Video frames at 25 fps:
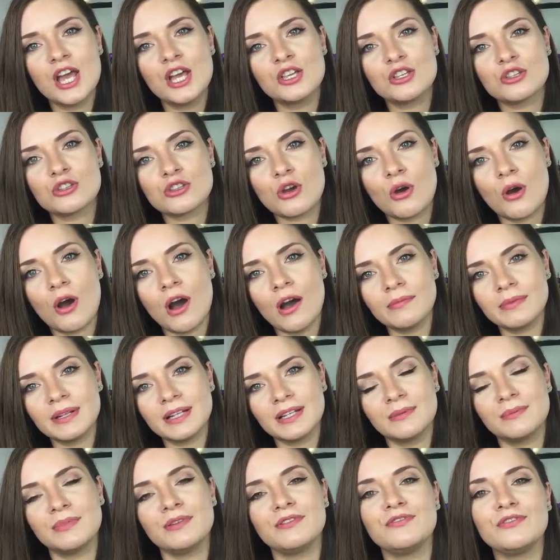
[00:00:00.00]
So I'm
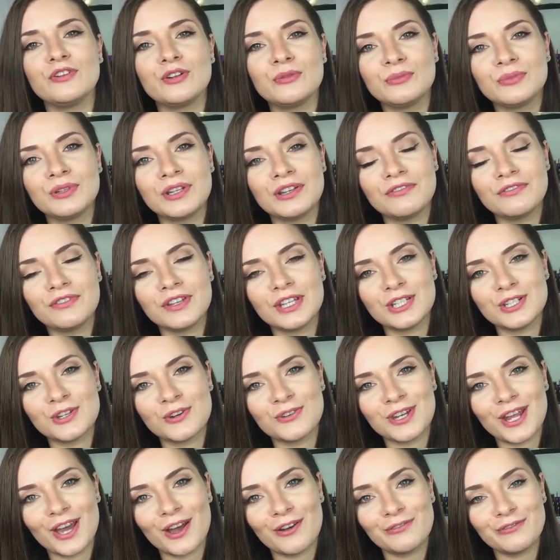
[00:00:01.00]
going to be filming a
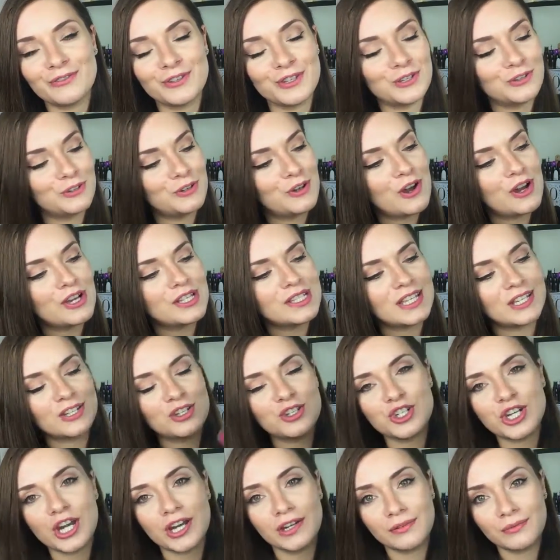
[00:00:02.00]
video now for you guys and
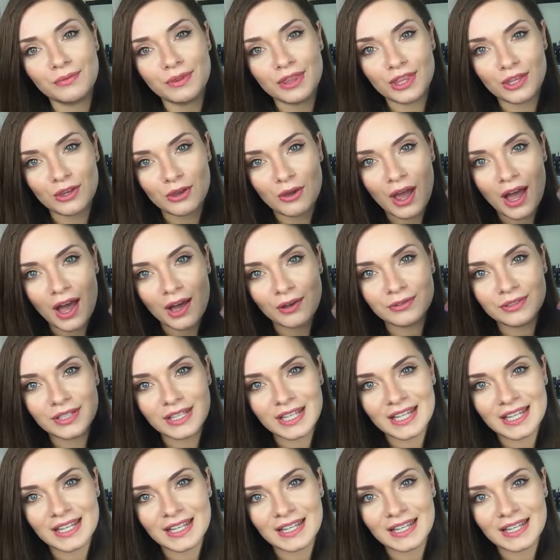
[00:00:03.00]
share it with you how,